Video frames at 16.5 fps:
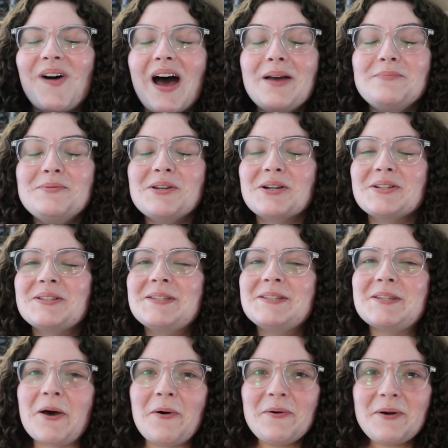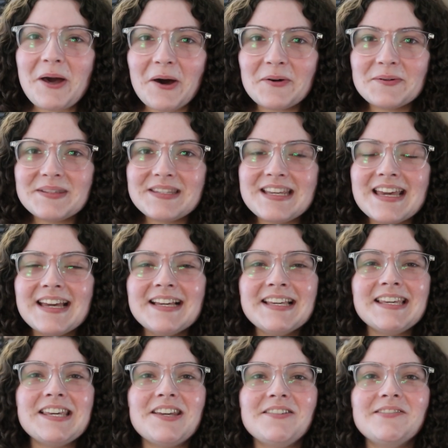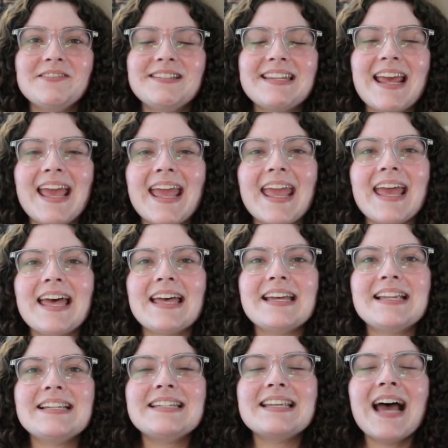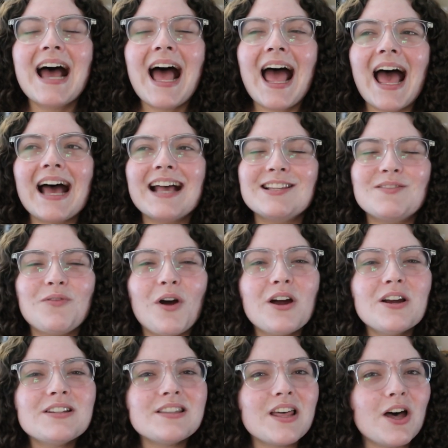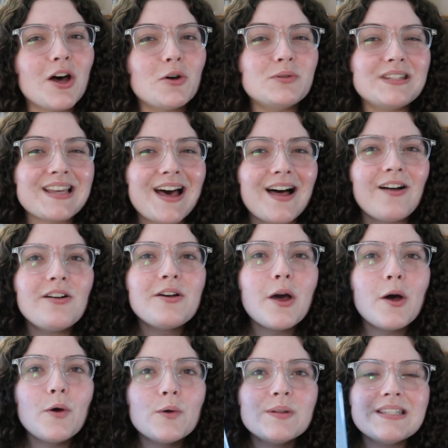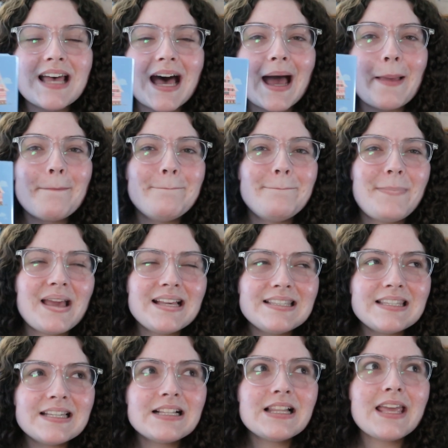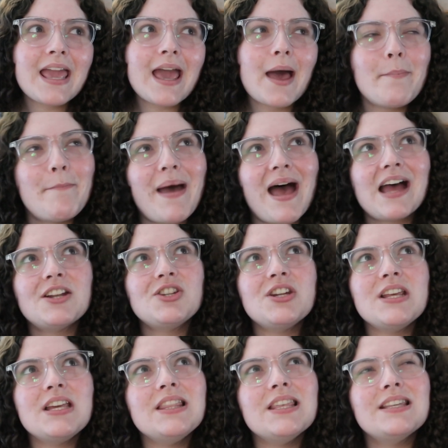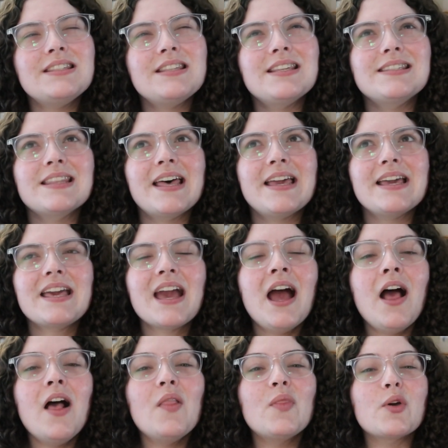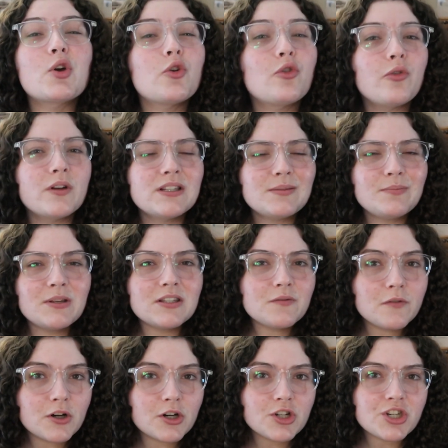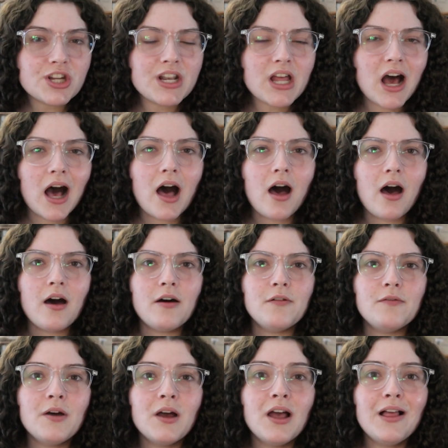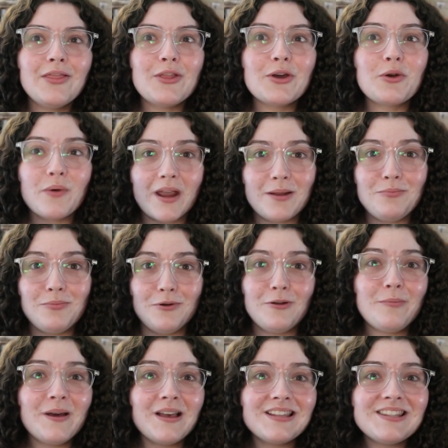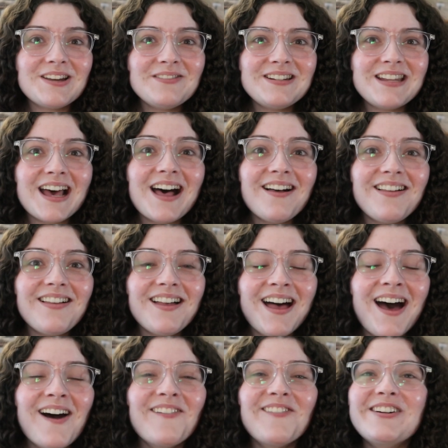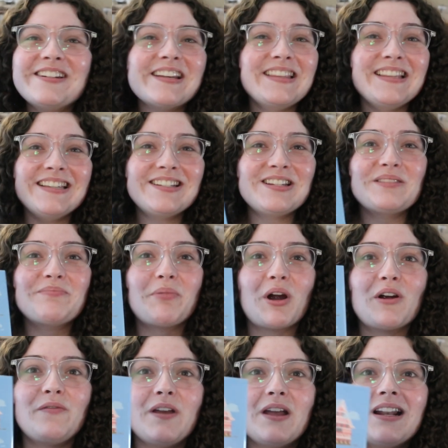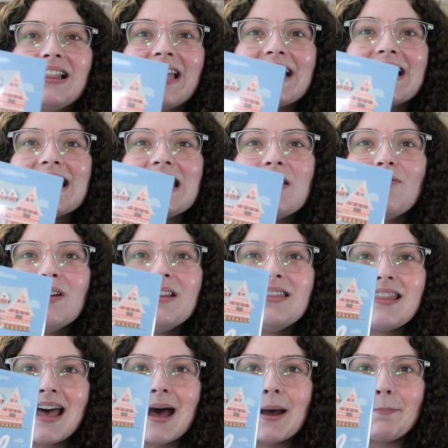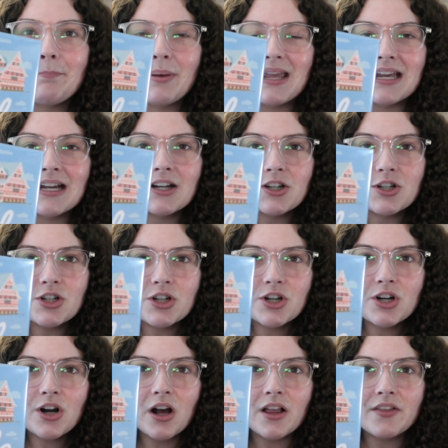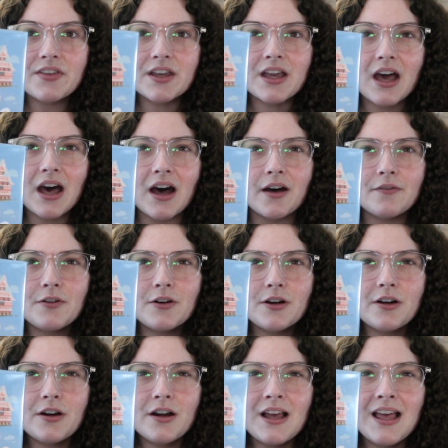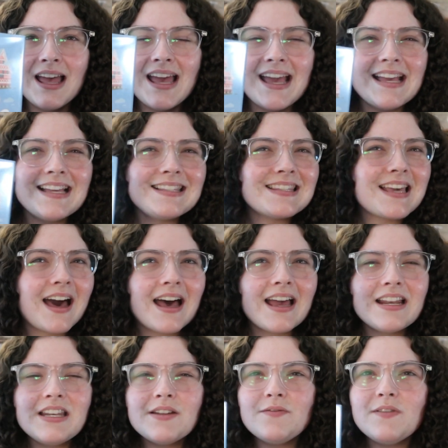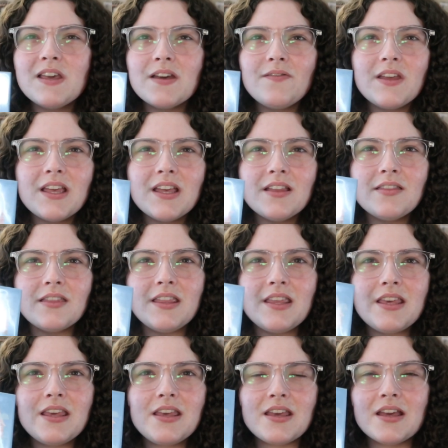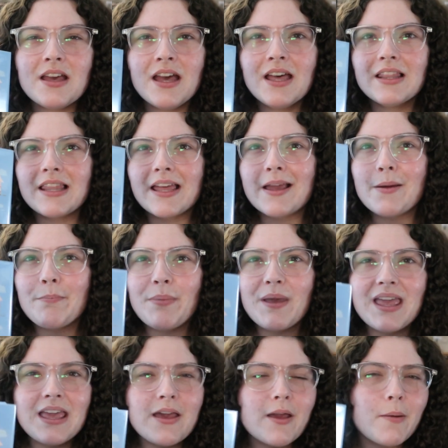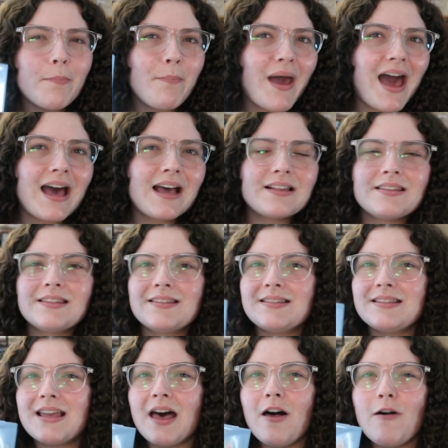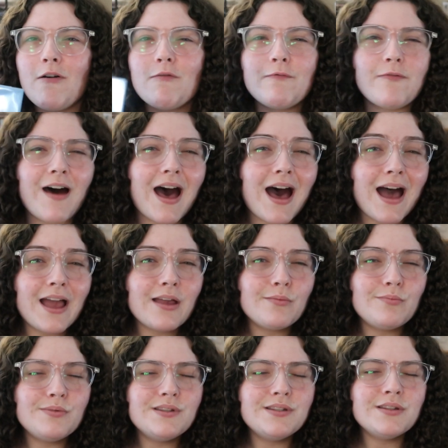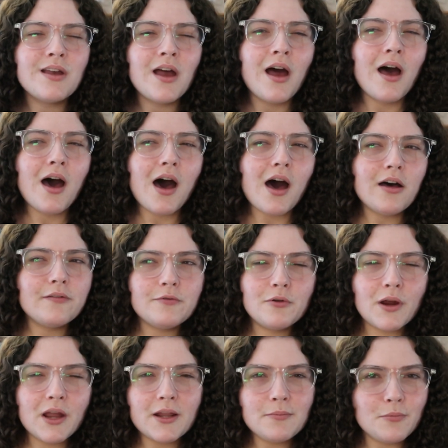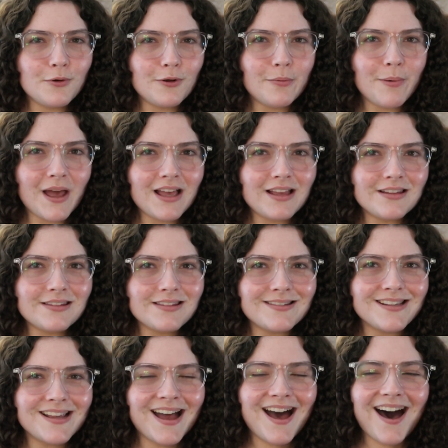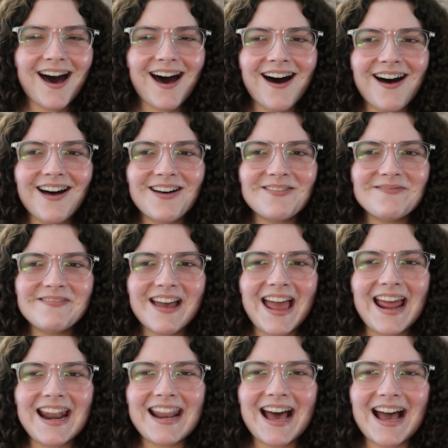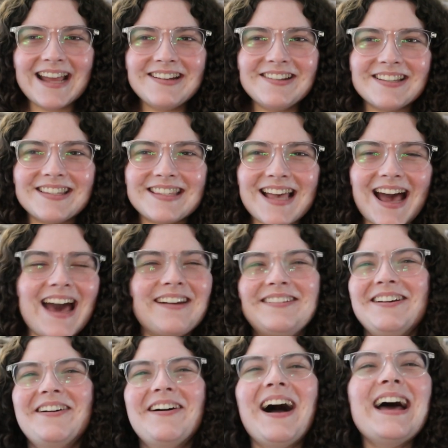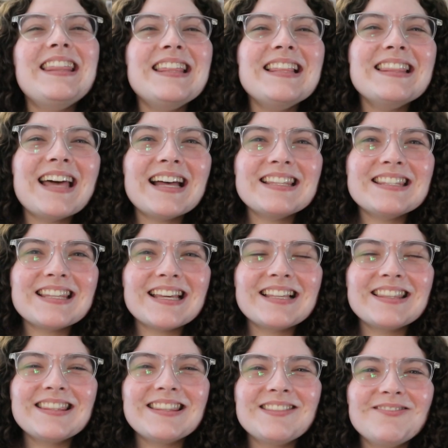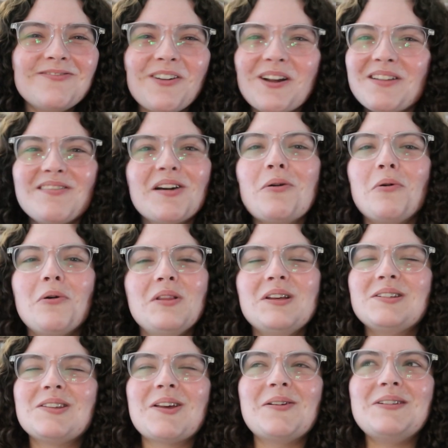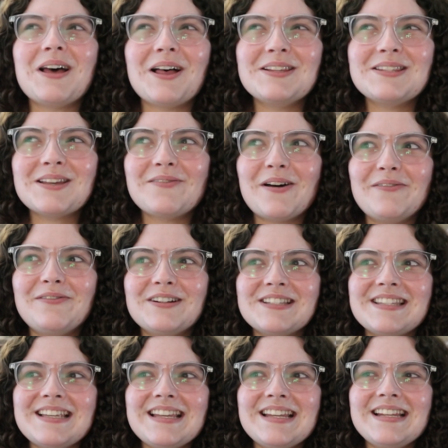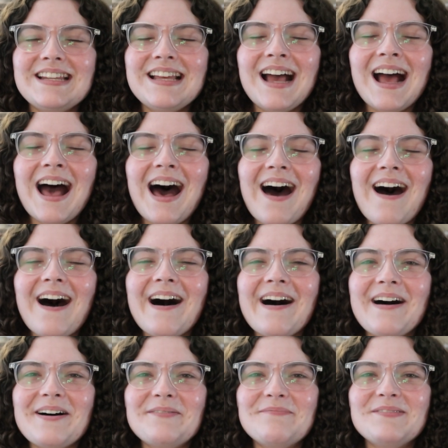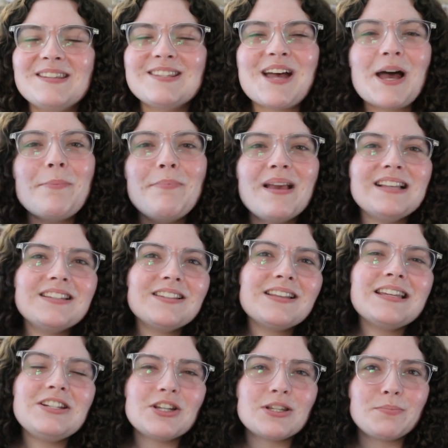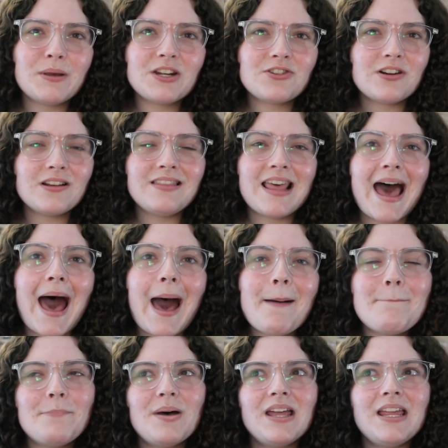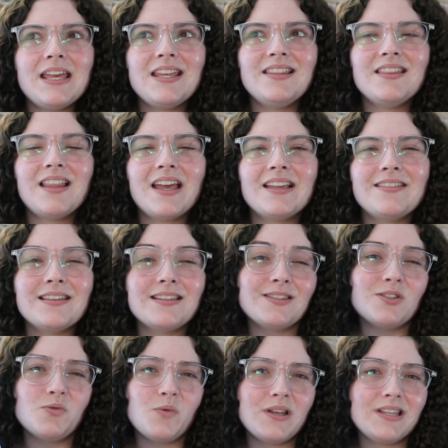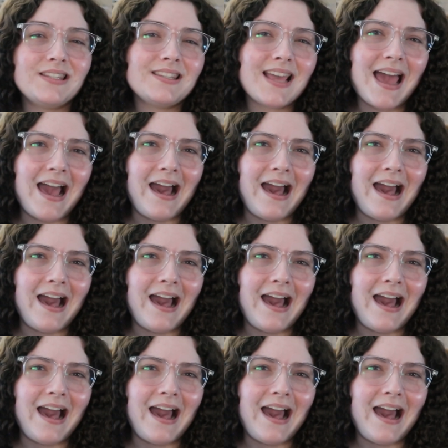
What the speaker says: vibes are so cozy and cute, and as far as the hotel goes, I'm basically imagining this as like the Christmas version of the Grand Budapest Hotel, which I think is just perfect. Like, even that picture on the cover is kind of giving the like pink pastel vibes of Grand Budapest. And I don't know, I think that's like one of the coolest hotels I've ever seen. So I'm basically just picturing that, but in like the Swiss